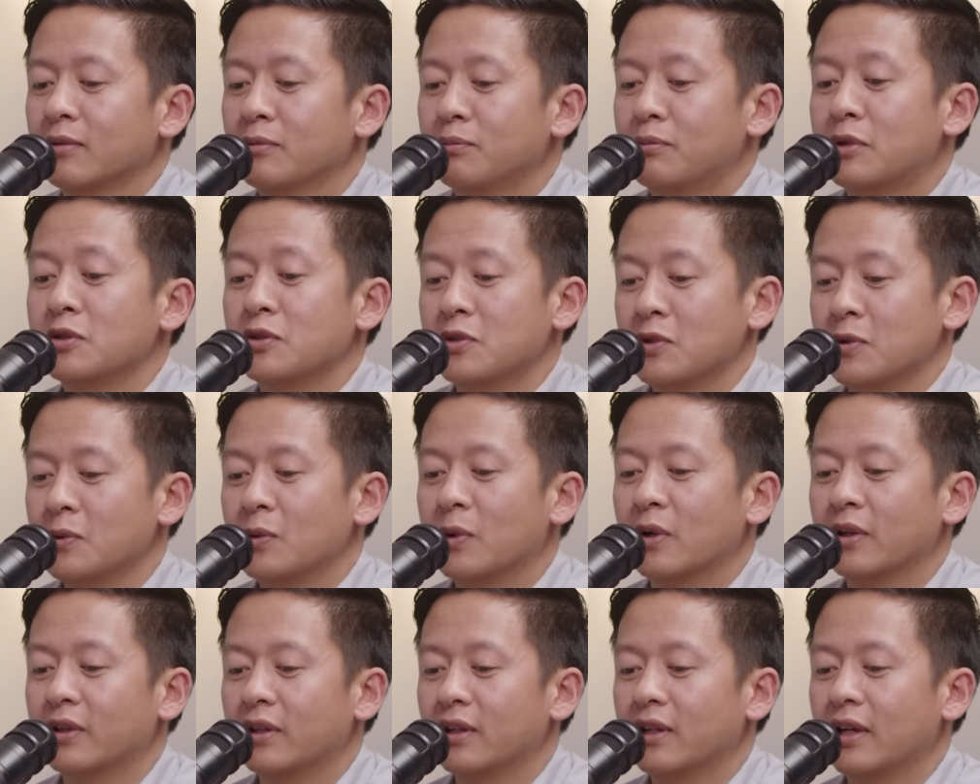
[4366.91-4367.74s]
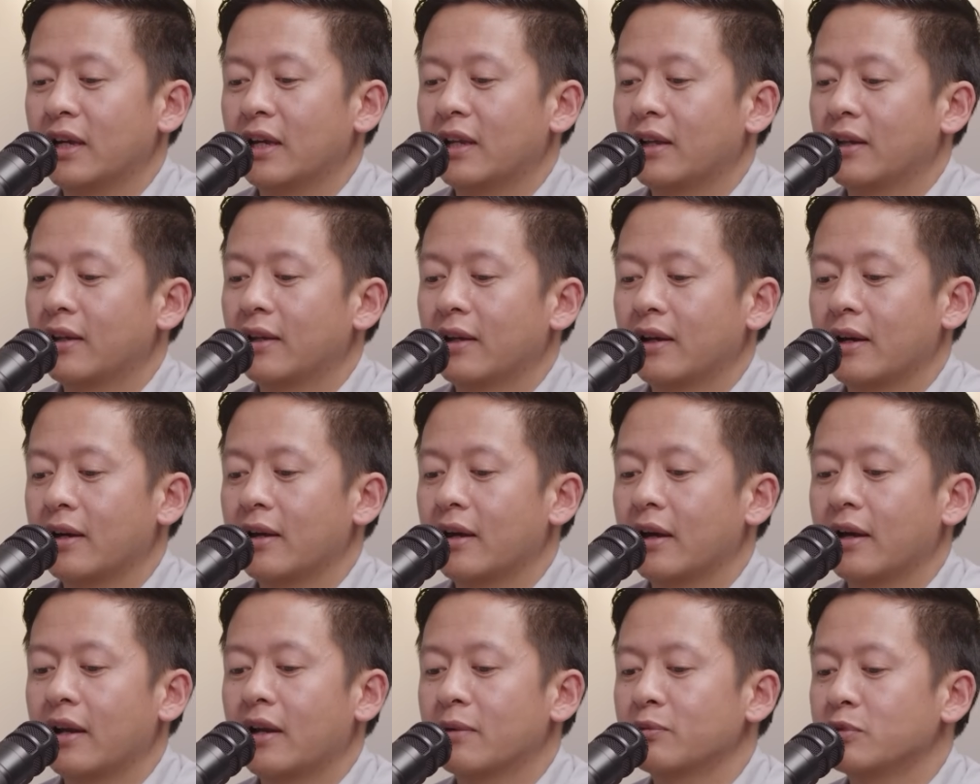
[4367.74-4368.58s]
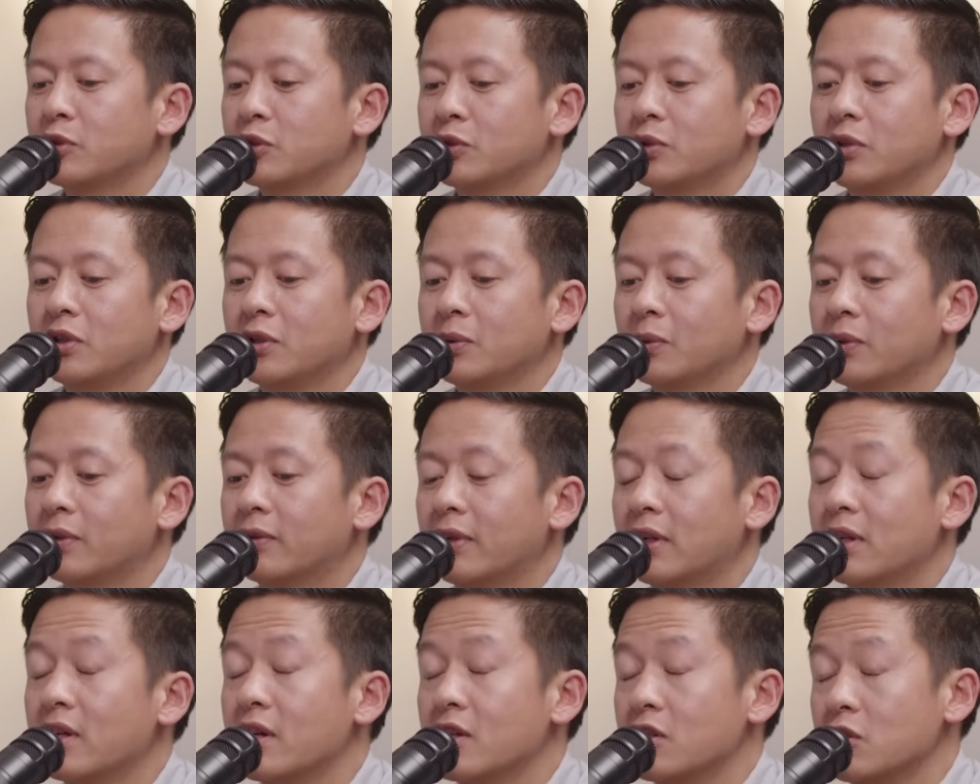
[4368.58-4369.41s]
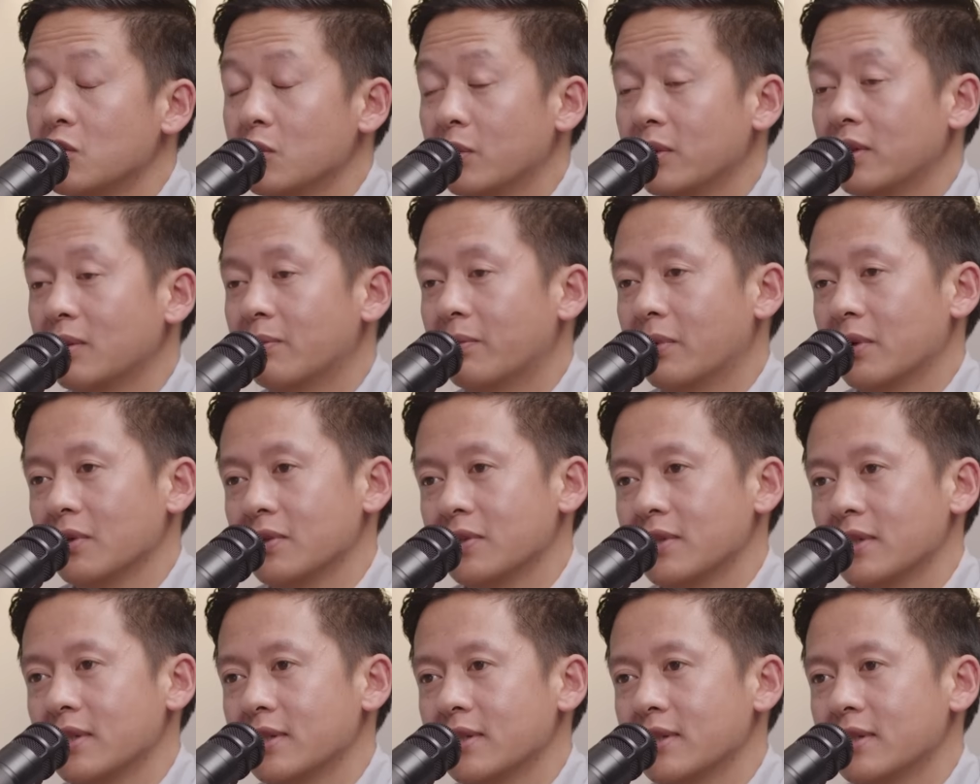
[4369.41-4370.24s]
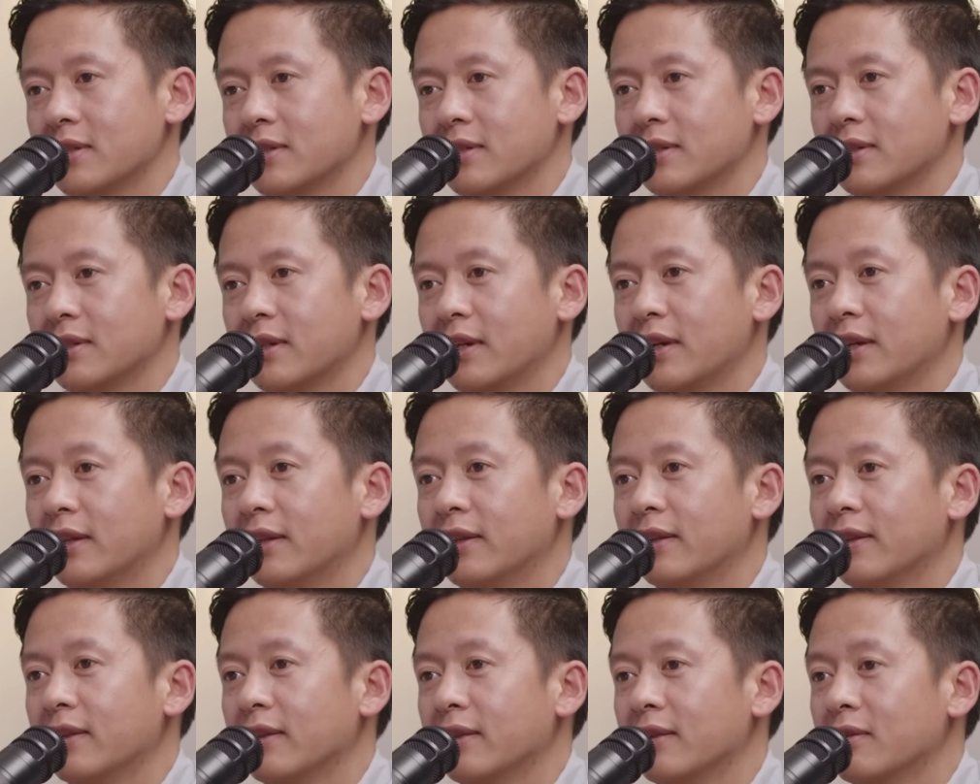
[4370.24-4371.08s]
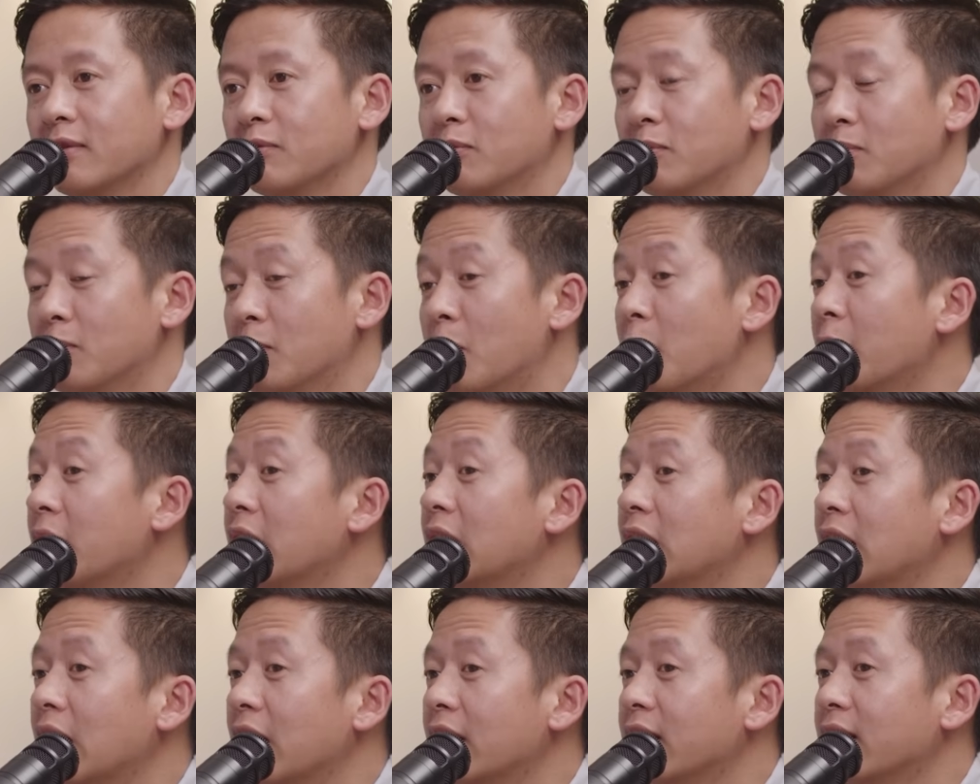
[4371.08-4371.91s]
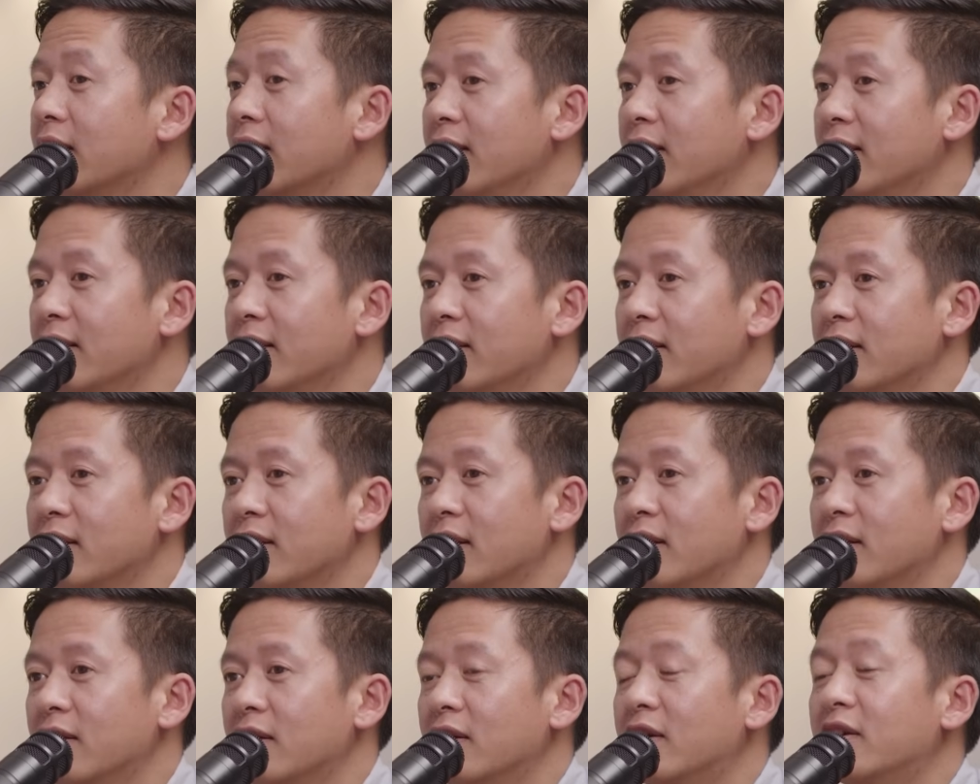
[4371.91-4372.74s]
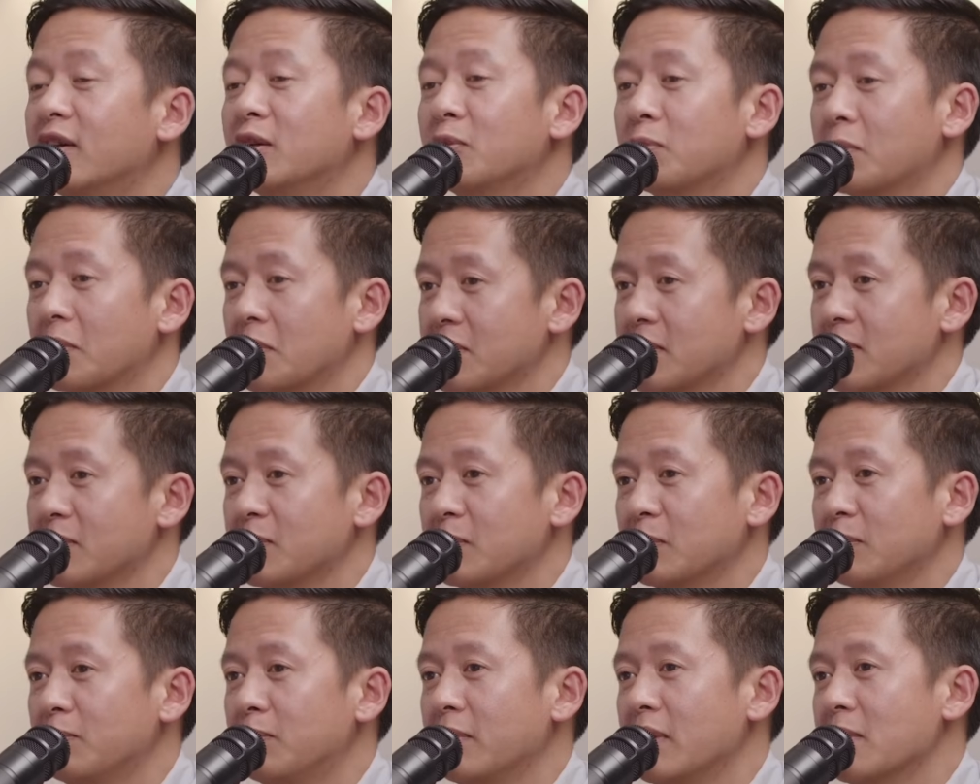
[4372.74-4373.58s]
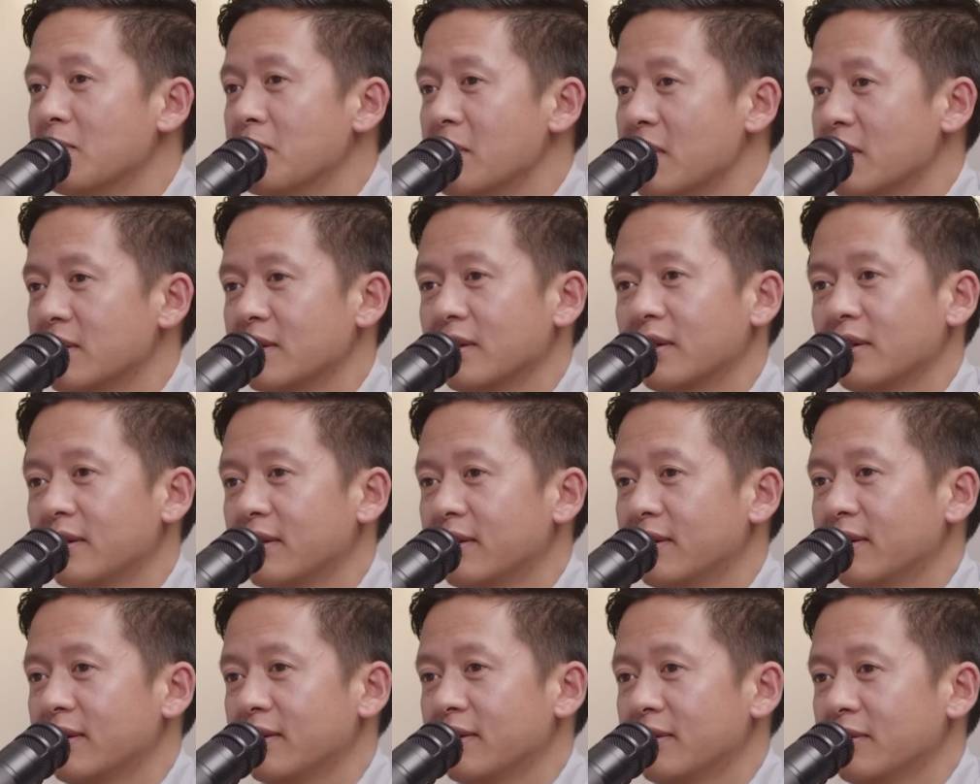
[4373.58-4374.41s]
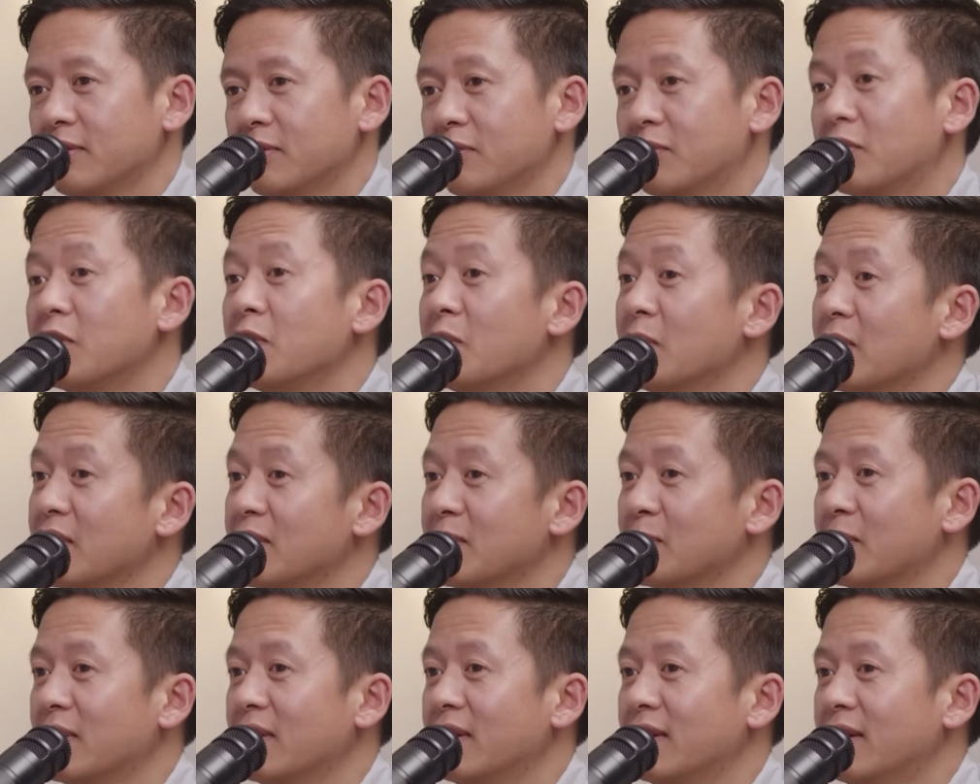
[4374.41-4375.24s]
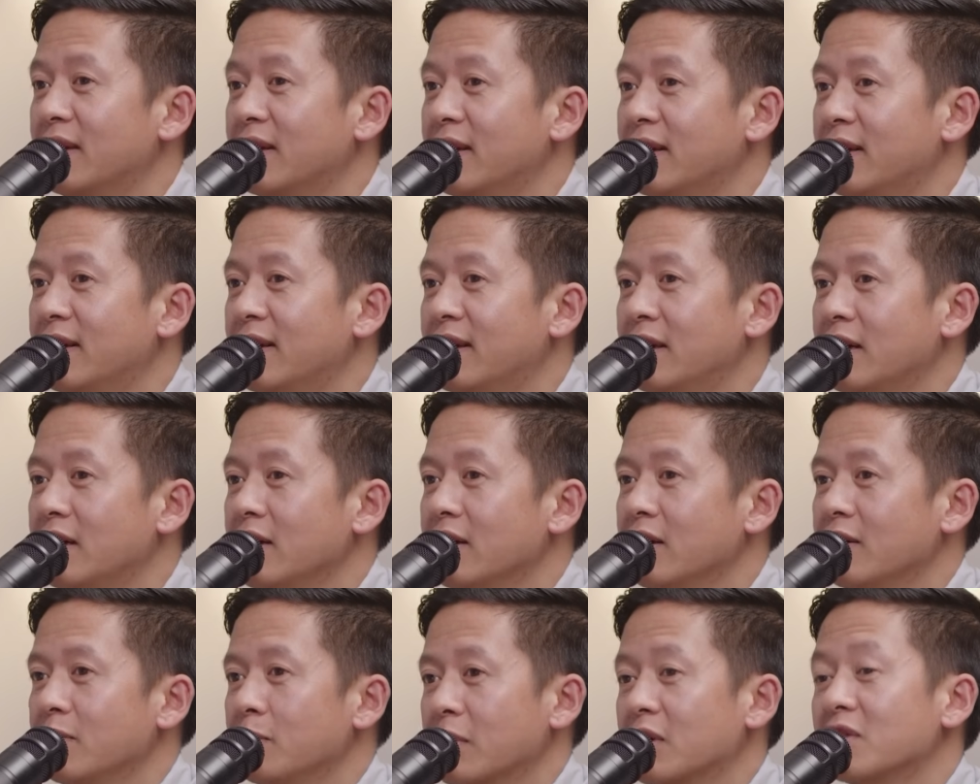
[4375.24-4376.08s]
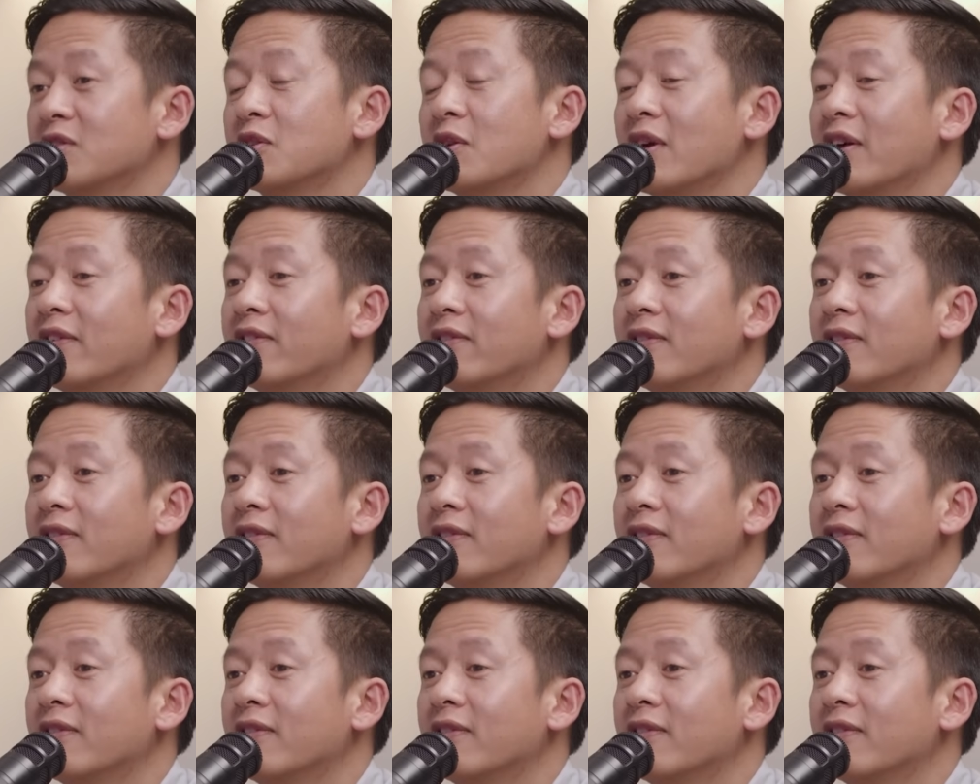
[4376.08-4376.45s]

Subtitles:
pursue on, and I'm sure you will really enjoy the process. And more than that, the learning process will be amazing for you as well, because you have